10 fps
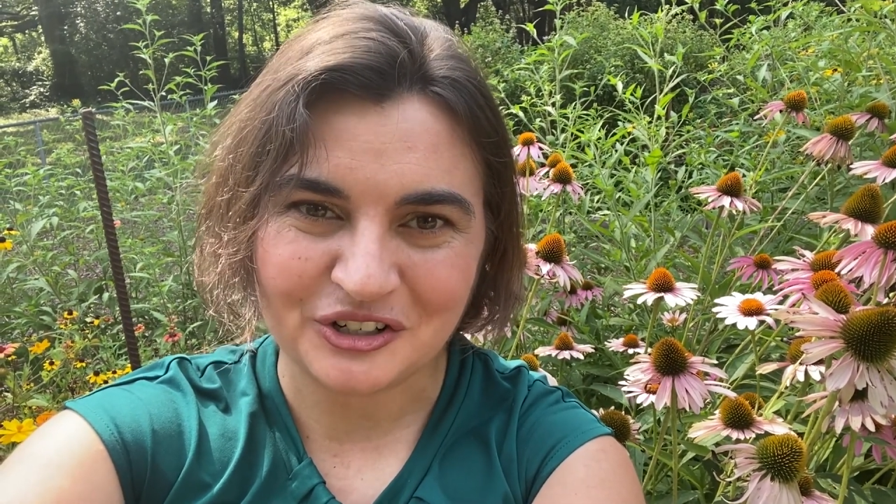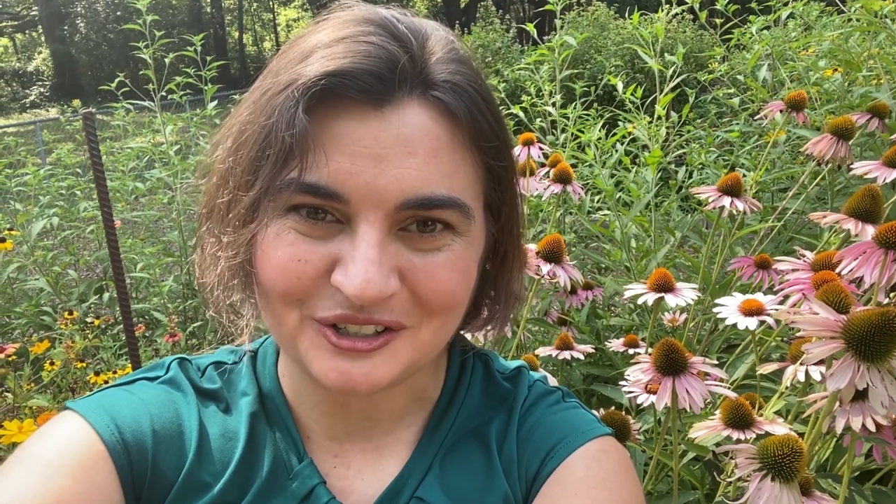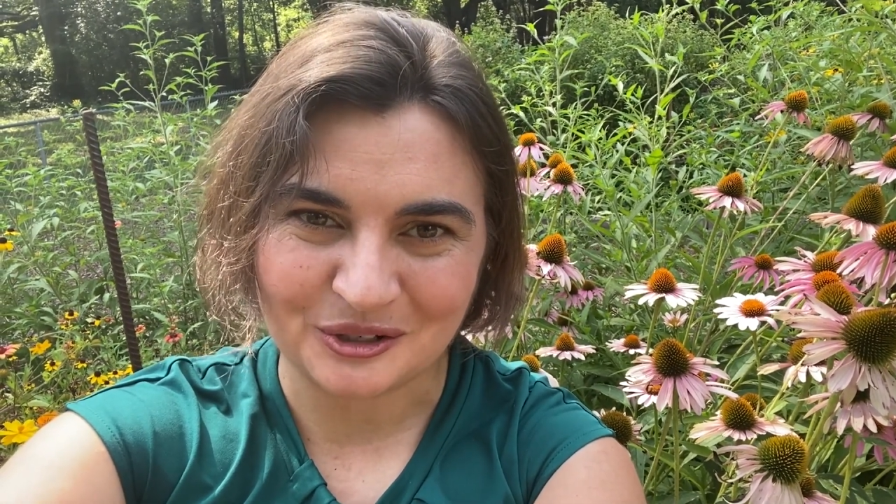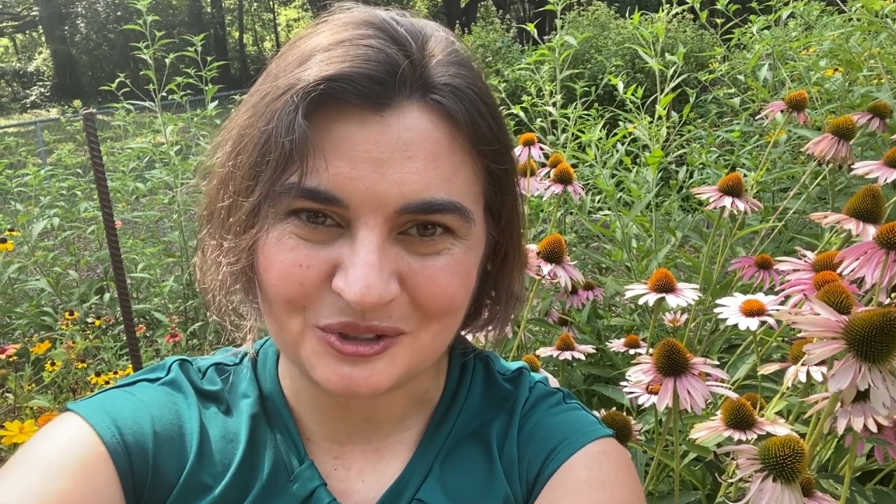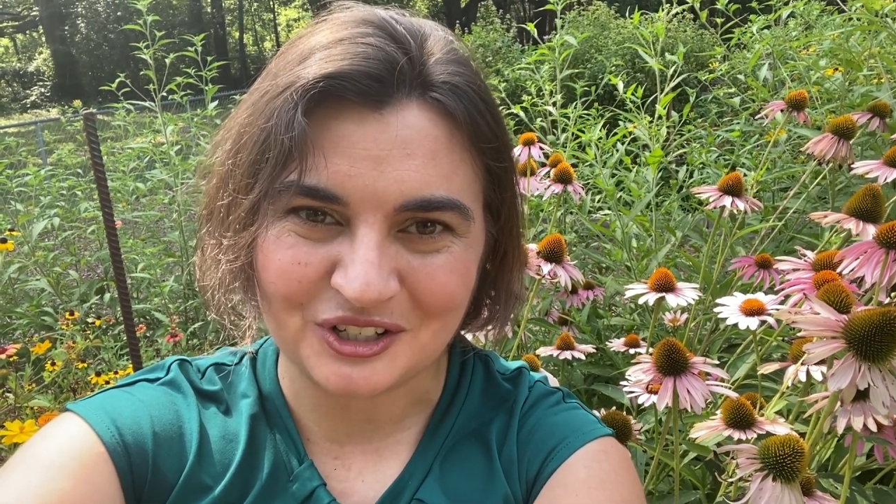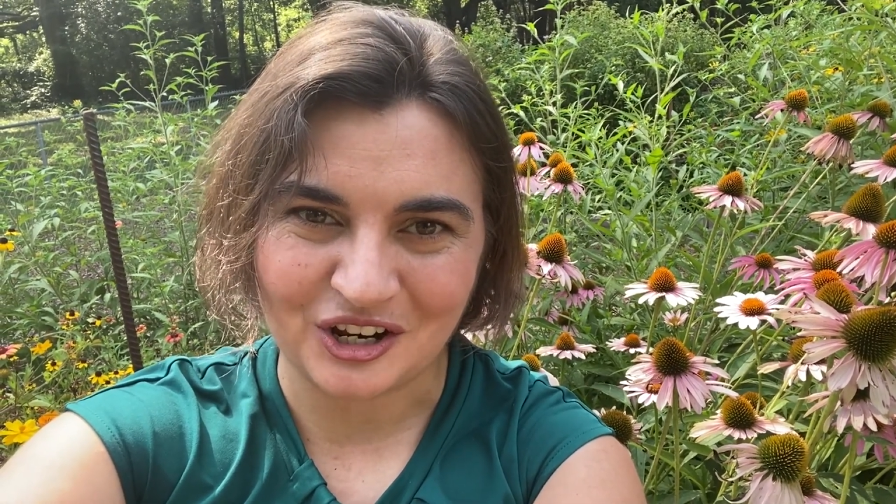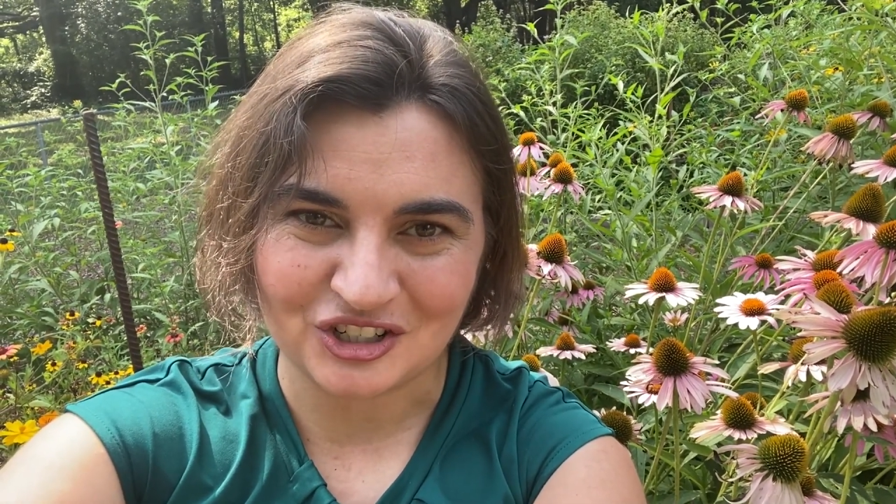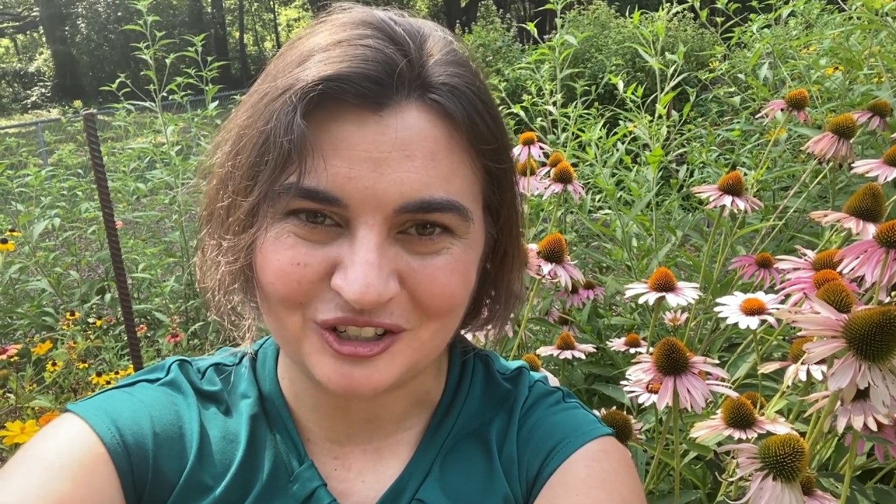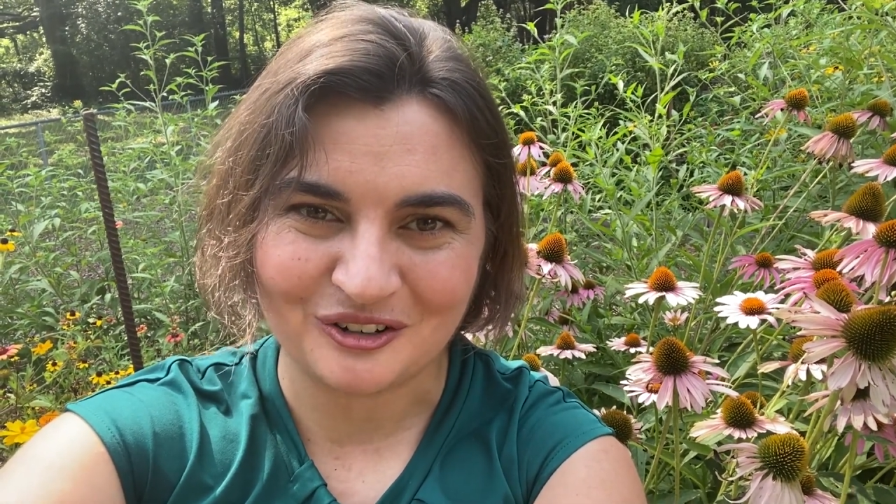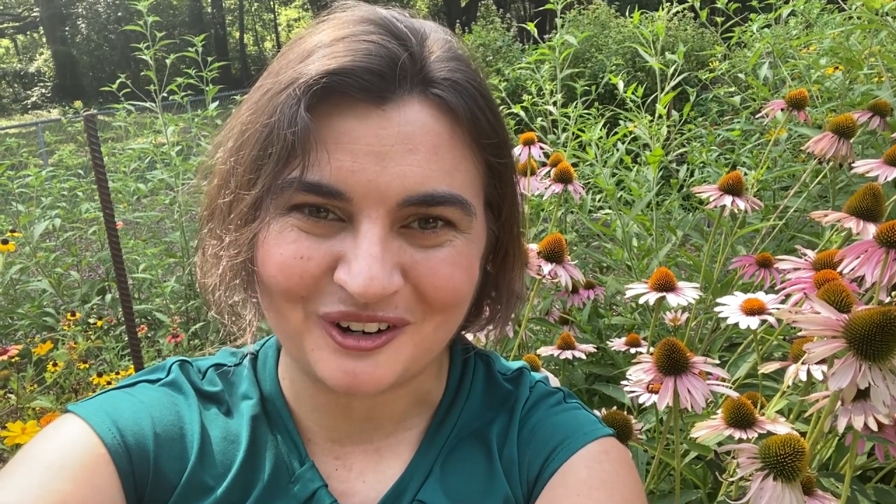
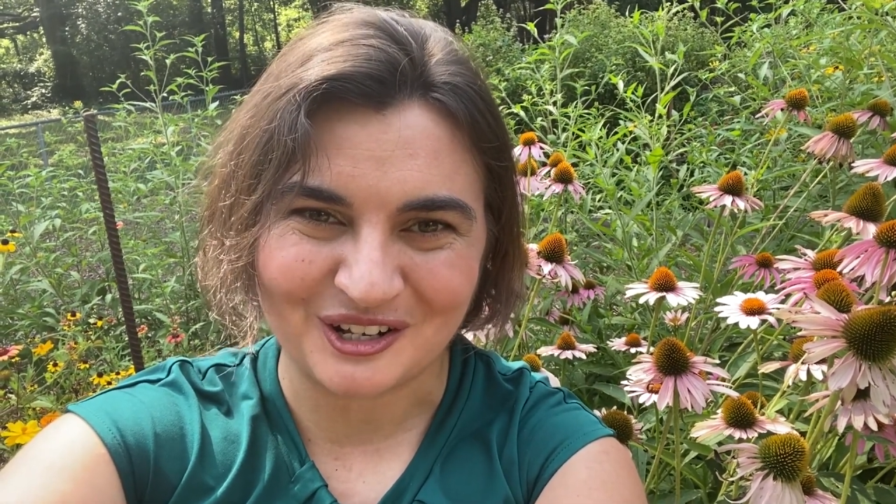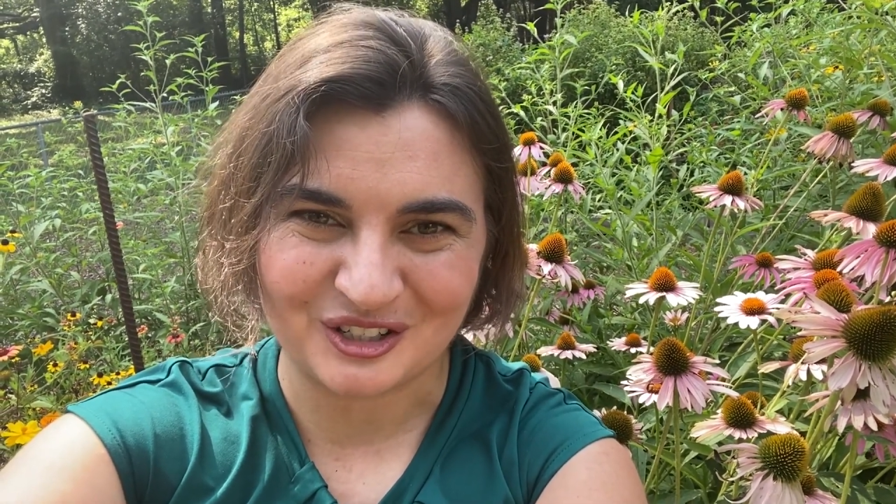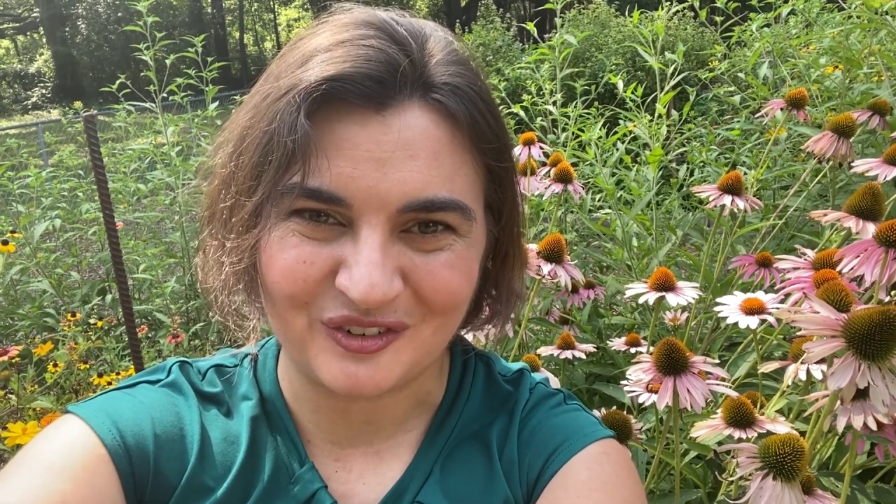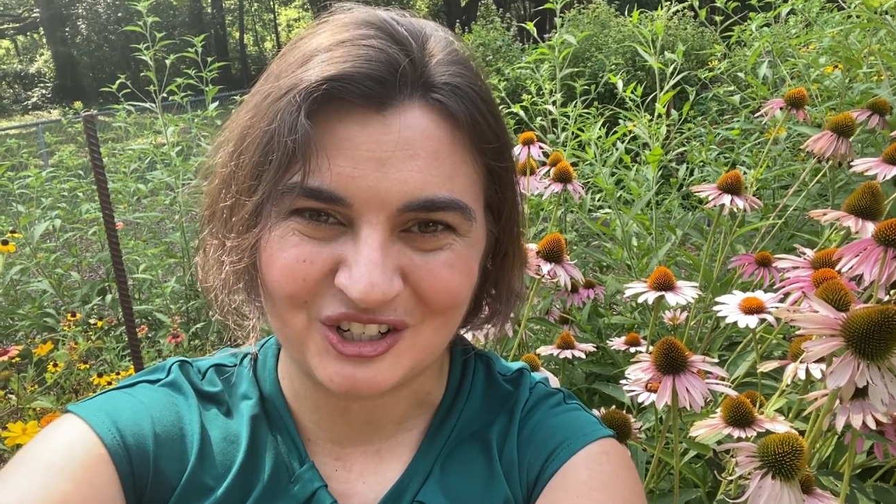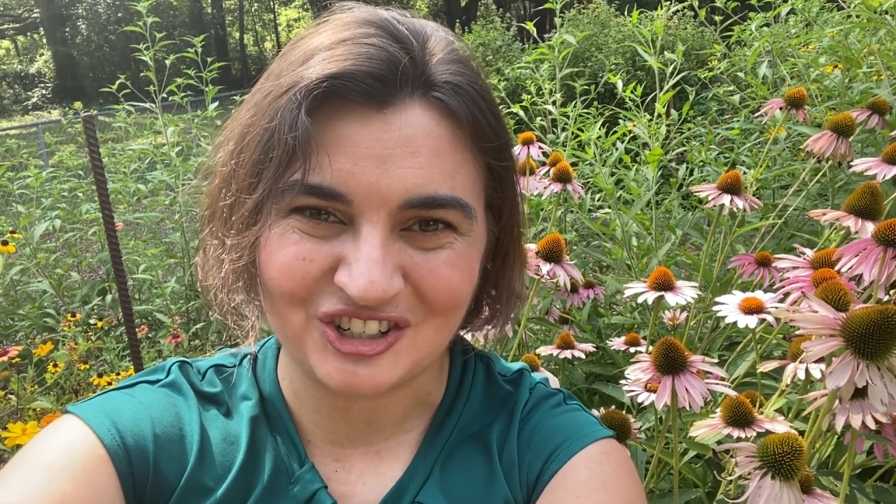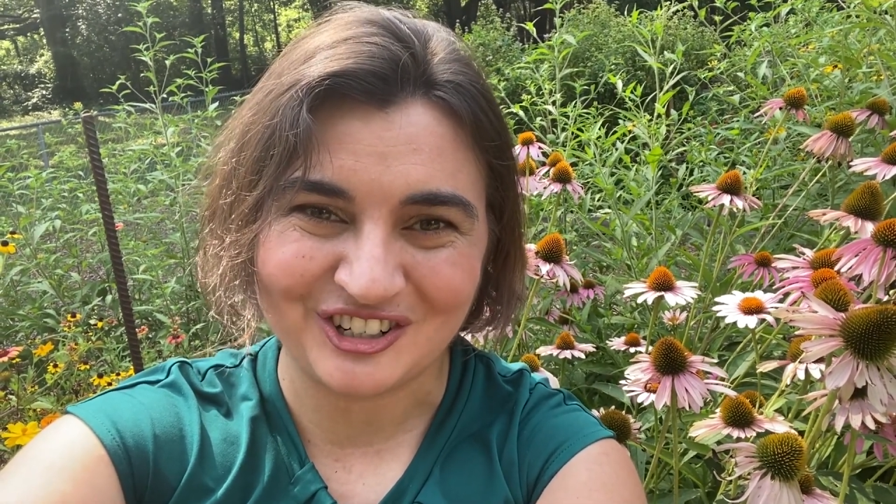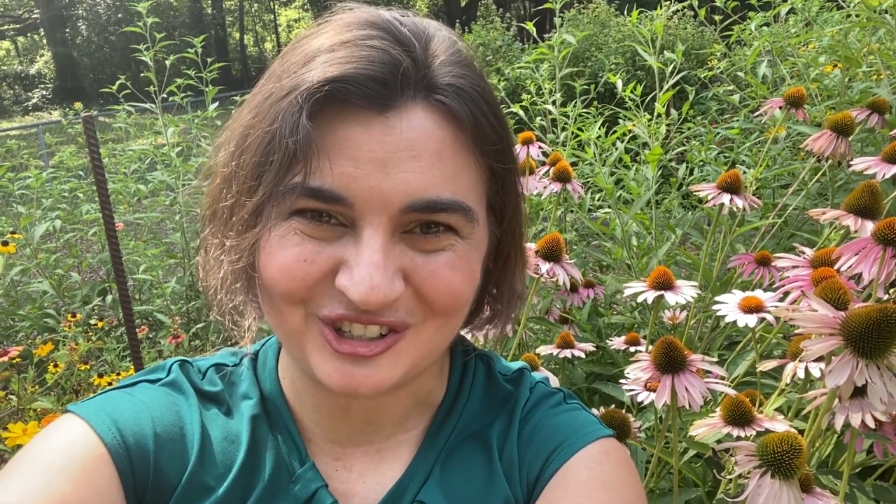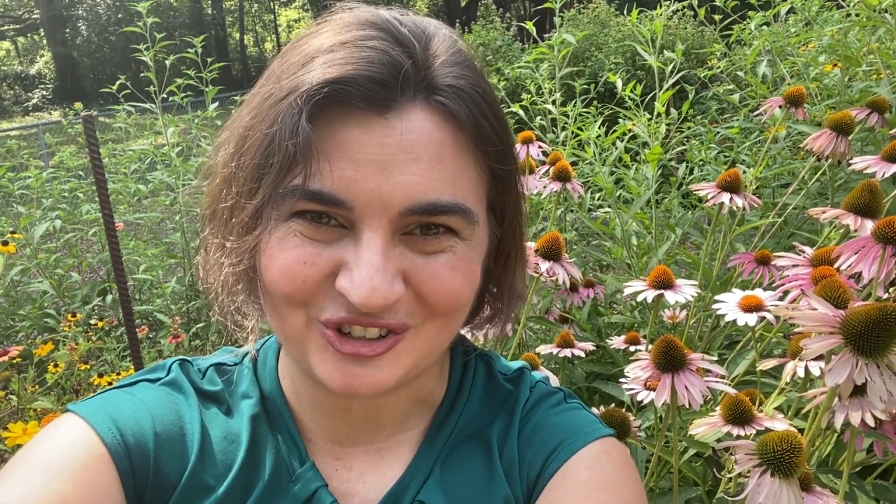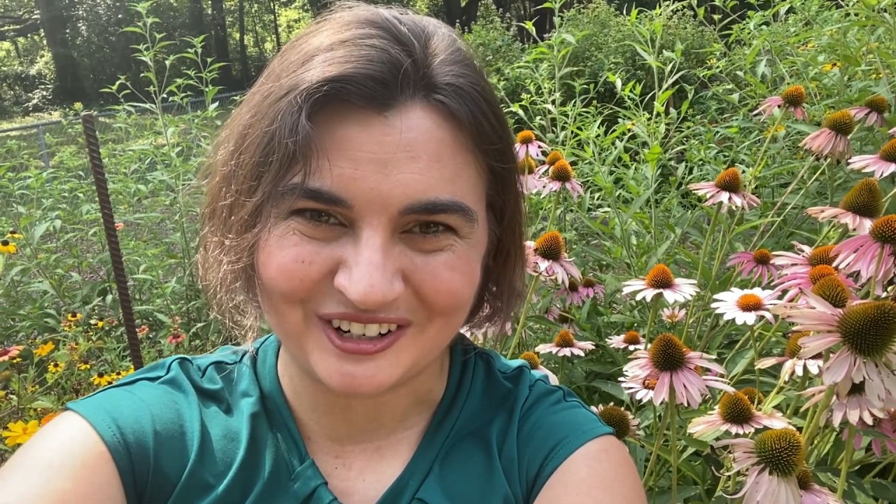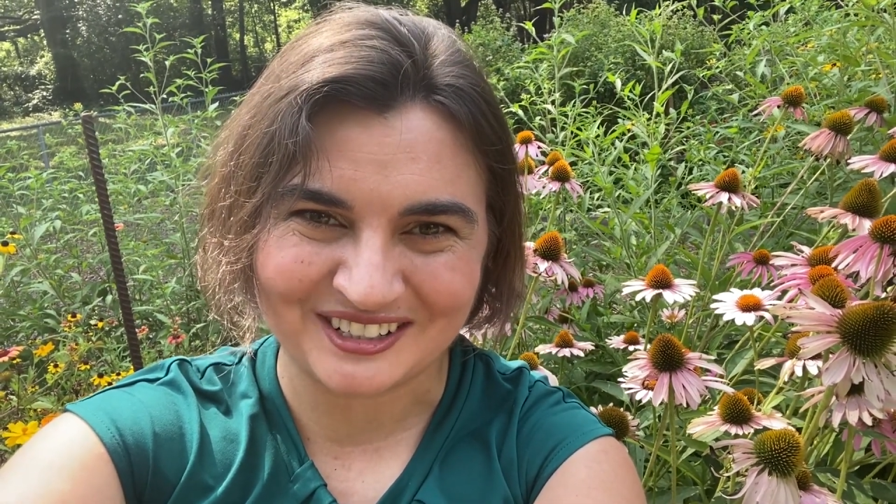Association of Conservation
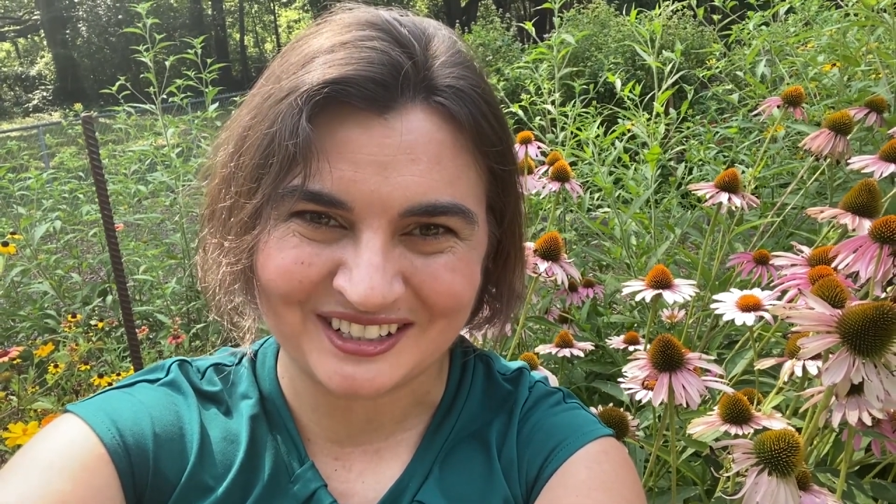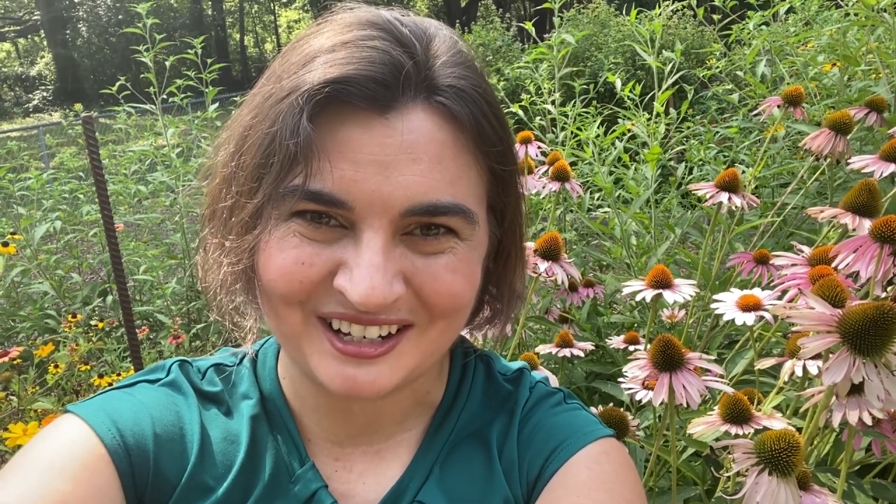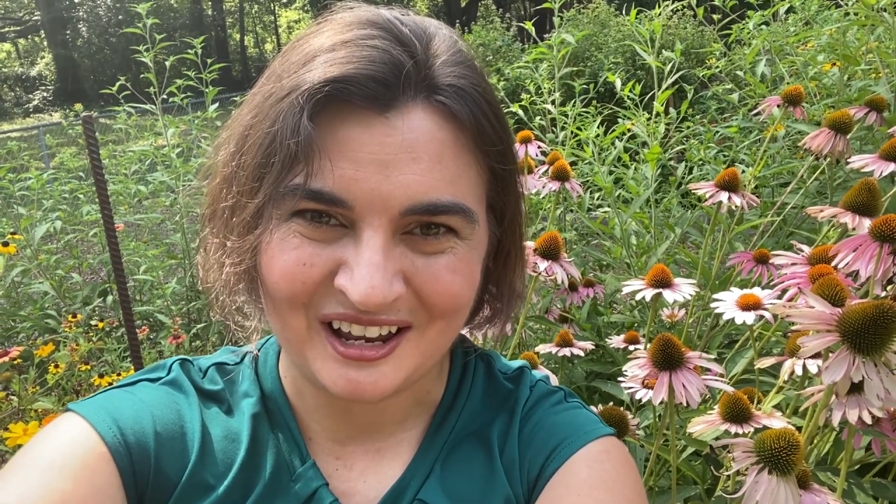Districts.